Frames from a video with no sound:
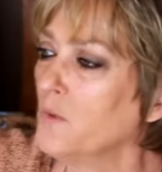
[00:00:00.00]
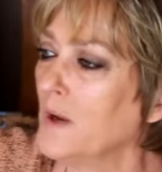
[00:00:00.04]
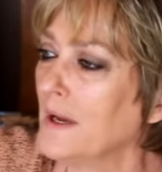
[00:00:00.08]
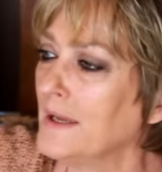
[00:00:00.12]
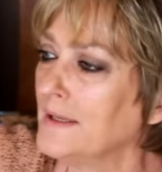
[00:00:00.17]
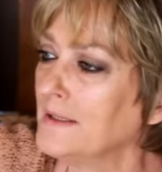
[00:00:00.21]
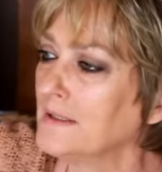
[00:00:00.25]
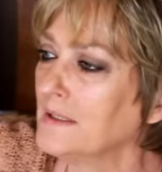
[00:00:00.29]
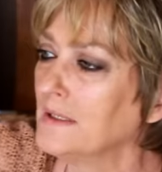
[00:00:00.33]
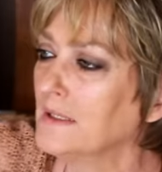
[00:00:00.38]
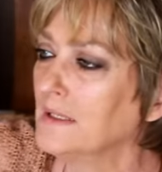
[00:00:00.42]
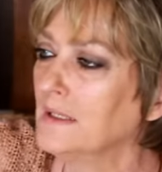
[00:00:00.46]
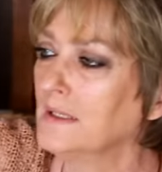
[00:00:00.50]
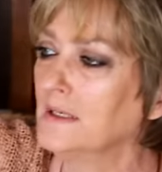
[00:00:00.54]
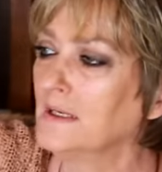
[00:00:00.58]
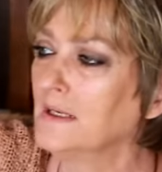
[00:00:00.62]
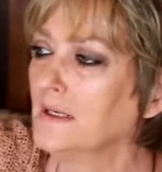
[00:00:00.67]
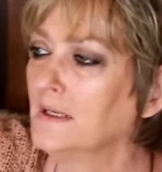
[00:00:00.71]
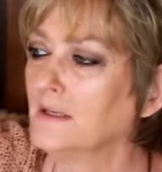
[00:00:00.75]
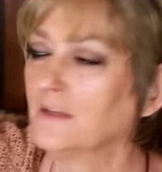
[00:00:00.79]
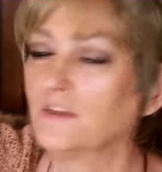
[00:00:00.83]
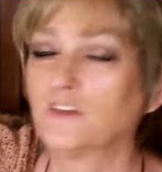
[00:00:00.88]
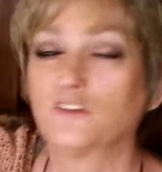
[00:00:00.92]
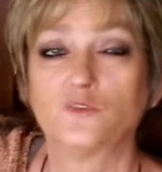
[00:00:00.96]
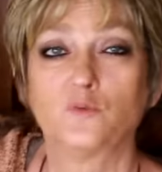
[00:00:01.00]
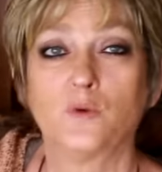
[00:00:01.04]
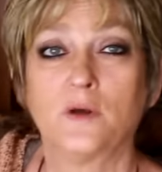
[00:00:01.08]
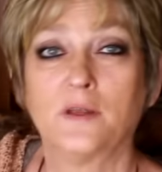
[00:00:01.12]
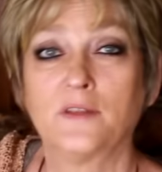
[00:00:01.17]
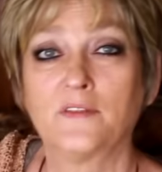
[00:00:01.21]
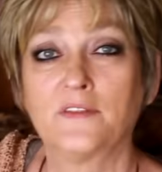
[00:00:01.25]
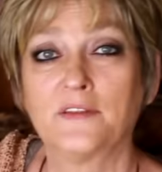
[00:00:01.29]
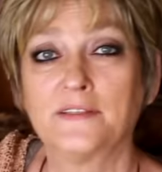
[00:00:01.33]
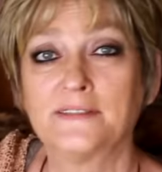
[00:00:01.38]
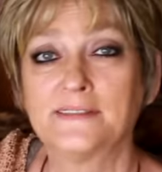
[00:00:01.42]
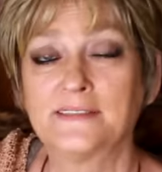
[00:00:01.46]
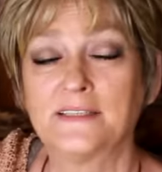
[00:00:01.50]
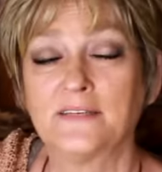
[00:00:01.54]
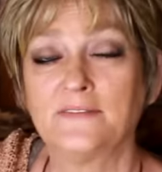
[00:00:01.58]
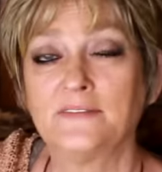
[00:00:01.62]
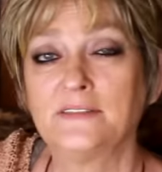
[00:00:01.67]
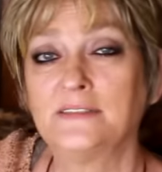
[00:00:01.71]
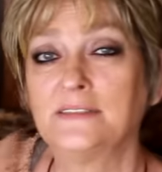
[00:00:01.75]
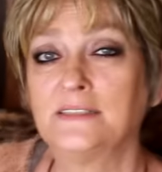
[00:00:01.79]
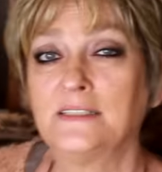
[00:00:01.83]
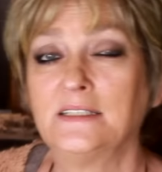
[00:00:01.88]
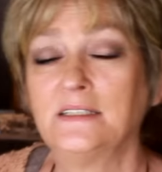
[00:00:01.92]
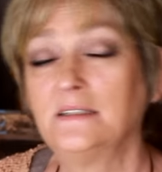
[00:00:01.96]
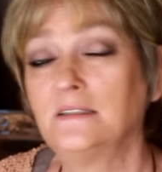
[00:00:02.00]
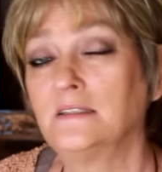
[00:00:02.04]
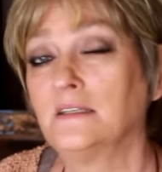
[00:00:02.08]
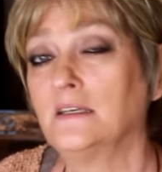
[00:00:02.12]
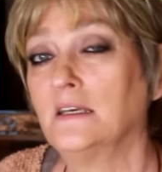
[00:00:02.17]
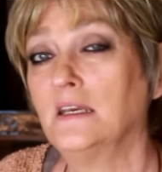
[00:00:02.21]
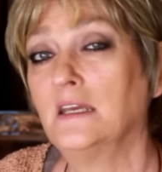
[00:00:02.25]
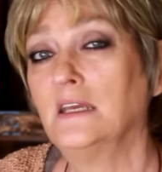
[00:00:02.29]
what? The 12th and 17th.